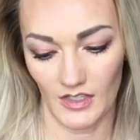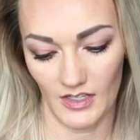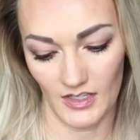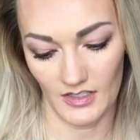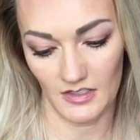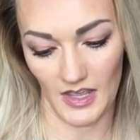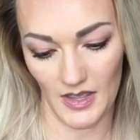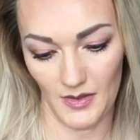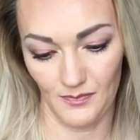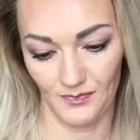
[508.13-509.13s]
is
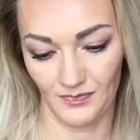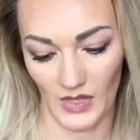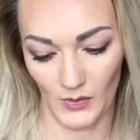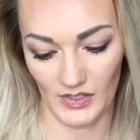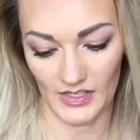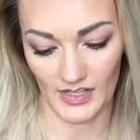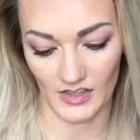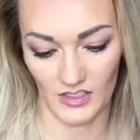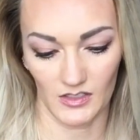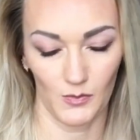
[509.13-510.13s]
I really
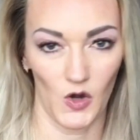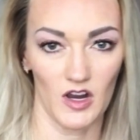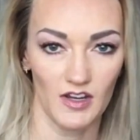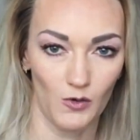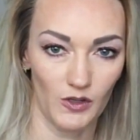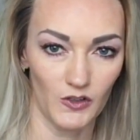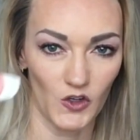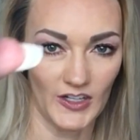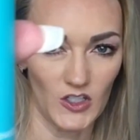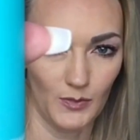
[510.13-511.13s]
like this Moroccan oil
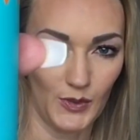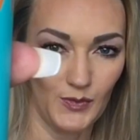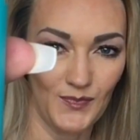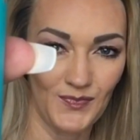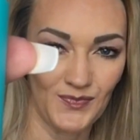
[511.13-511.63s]
dry shampoo,